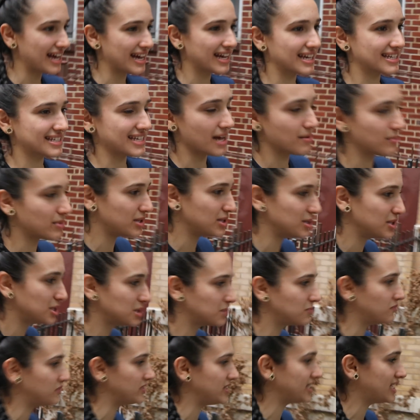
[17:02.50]
I guess I'm a
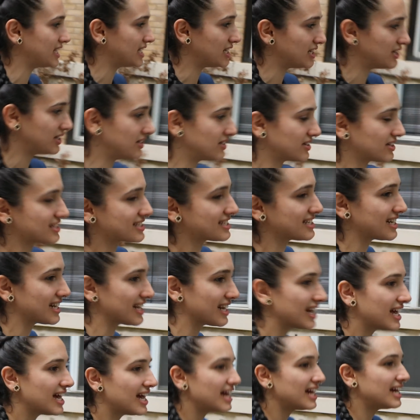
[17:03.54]
new vegan in New York City,